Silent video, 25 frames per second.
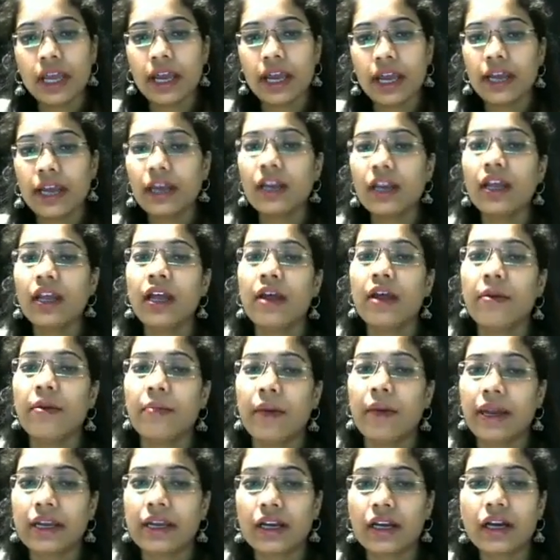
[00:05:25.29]
and
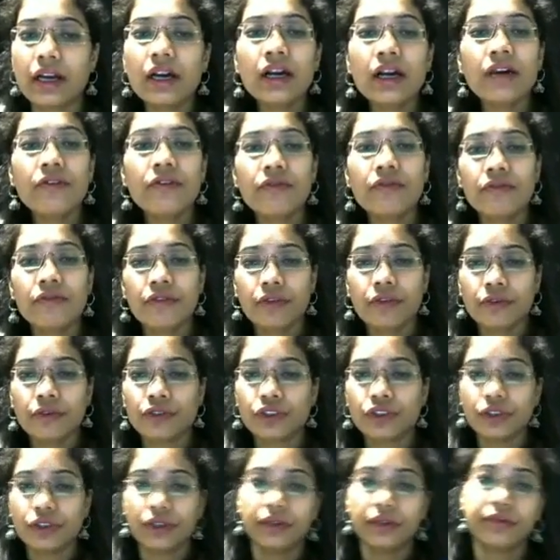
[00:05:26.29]

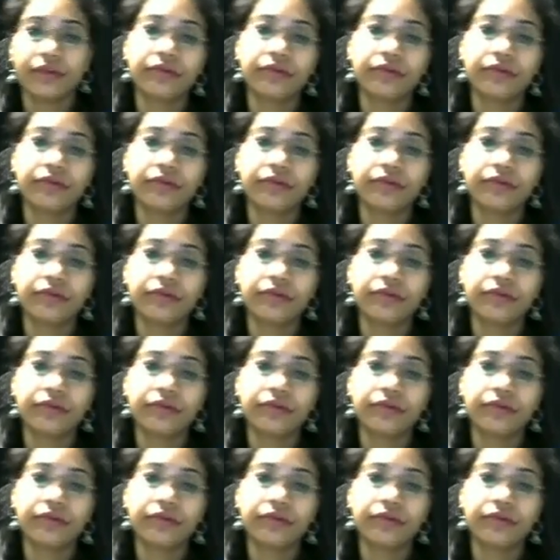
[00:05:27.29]
micafungin.